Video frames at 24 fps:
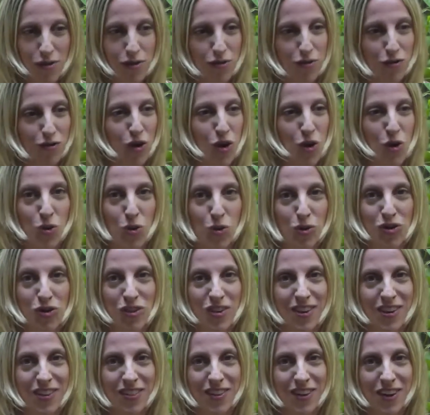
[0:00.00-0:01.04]

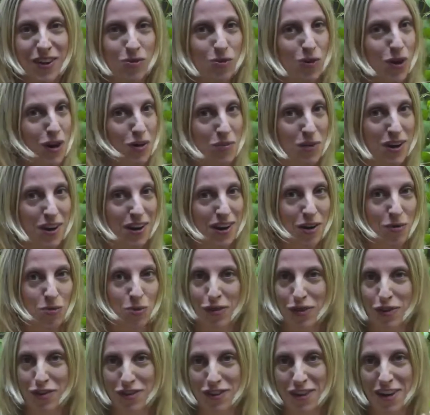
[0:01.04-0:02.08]
frozen and like, wait a minute, I
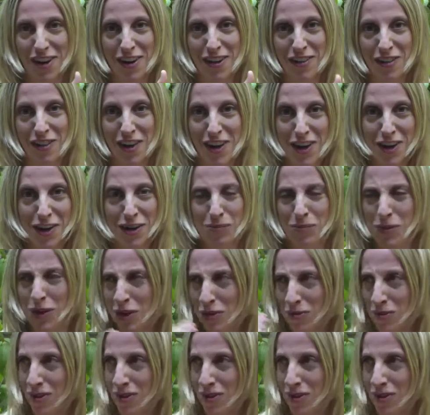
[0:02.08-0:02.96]
want this guy to like me.